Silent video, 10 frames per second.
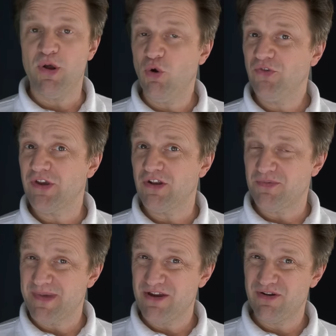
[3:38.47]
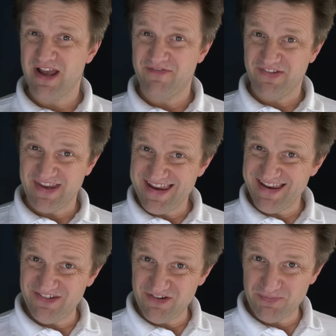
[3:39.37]
but also to make your life as
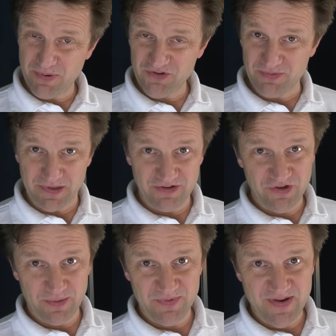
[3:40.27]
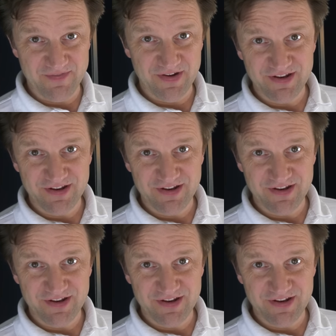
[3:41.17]
easy as possible in terms of having